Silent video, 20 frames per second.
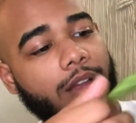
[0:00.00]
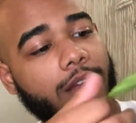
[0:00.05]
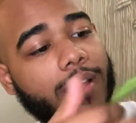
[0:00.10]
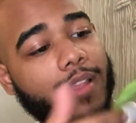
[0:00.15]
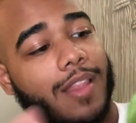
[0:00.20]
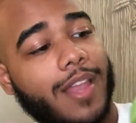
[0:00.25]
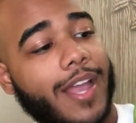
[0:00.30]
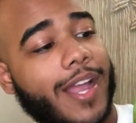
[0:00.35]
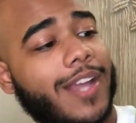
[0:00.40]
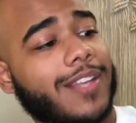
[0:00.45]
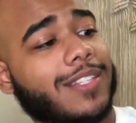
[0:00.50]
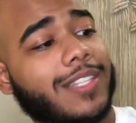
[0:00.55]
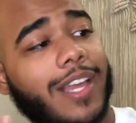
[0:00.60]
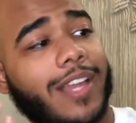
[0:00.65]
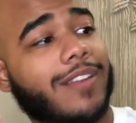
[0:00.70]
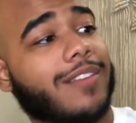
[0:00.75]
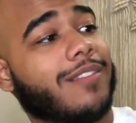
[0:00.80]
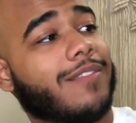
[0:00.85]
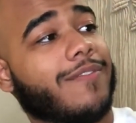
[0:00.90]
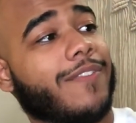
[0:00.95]
like I
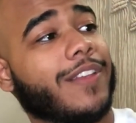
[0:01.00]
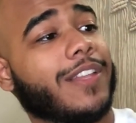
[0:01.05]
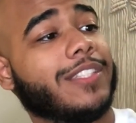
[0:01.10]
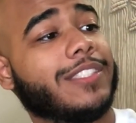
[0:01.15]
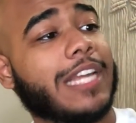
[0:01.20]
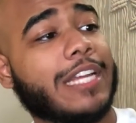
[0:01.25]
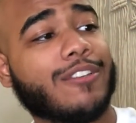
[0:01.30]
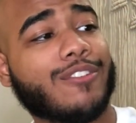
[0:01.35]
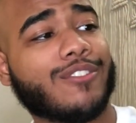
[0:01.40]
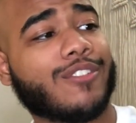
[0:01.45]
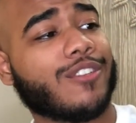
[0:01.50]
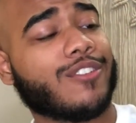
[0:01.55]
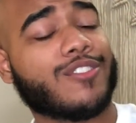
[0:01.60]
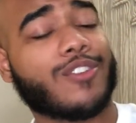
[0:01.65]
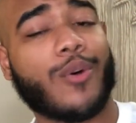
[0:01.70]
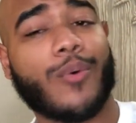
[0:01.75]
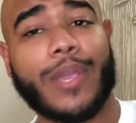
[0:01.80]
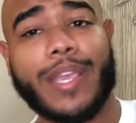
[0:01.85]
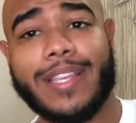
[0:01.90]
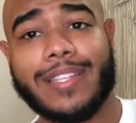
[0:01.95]
said, philodendrons are
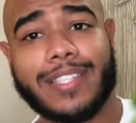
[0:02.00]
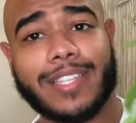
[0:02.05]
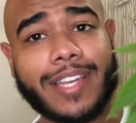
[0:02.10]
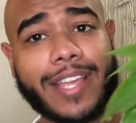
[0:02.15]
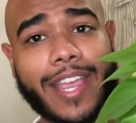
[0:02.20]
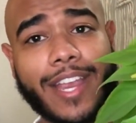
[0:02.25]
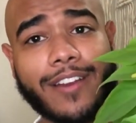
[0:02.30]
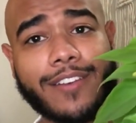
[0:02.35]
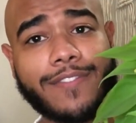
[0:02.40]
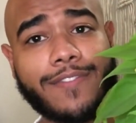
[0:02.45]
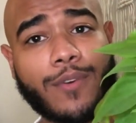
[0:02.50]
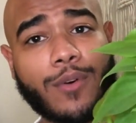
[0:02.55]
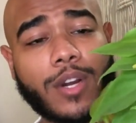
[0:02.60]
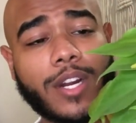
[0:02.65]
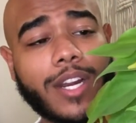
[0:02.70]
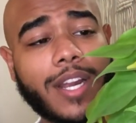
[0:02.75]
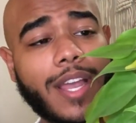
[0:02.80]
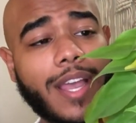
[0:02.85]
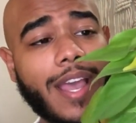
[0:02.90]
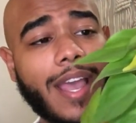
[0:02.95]
so easy to care
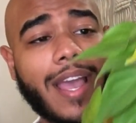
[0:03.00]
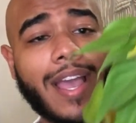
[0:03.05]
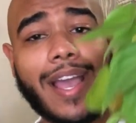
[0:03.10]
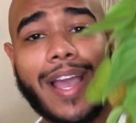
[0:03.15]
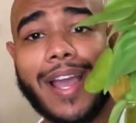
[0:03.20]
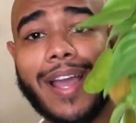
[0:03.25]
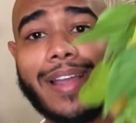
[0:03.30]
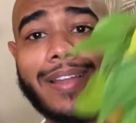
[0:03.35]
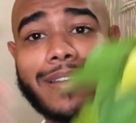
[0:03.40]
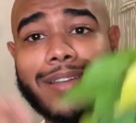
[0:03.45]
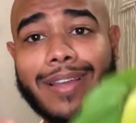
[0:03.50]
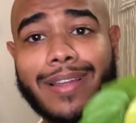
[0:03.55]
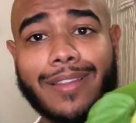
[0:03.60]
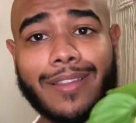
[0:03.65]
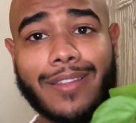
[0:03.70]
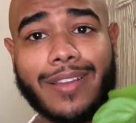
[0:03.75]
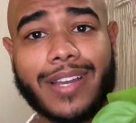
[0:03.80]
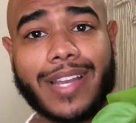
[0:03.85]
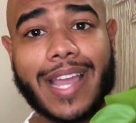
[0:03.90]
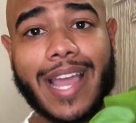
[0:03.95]
for. And
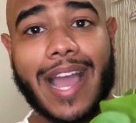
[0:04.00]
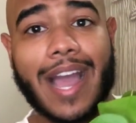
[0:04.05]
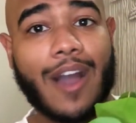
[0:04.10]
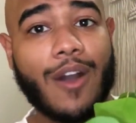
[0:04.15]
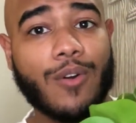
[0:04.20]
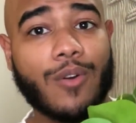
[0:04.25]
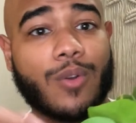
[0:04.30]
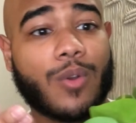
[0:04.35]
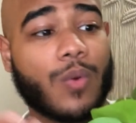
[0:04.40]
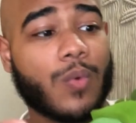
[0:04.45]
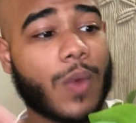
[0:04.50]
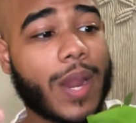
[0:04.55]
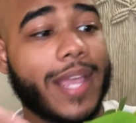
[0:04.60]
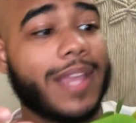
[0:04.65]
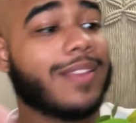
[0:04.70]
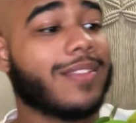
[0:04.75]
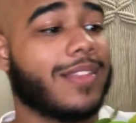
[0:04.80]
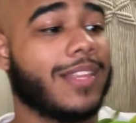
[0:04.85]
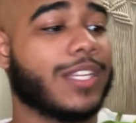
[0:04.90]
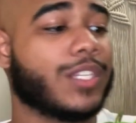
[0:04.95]
look how
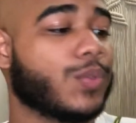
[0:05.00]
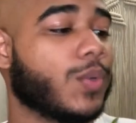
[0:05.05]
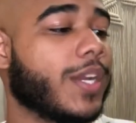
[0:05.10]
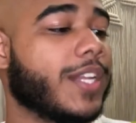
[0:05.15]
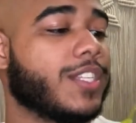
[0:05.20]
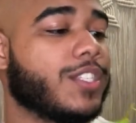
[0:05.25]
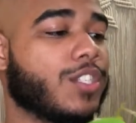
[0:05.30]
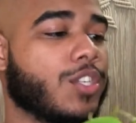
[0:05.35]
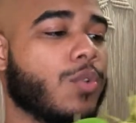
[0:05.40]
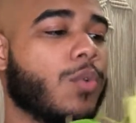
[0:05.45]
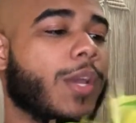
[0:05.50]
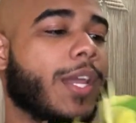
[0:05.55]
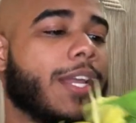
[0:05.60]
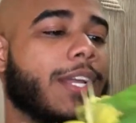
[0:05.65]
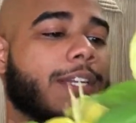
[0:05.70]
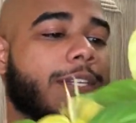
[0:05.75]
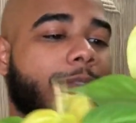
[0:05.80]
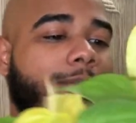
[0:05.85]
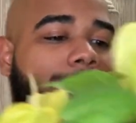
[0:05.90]
great this one is doing.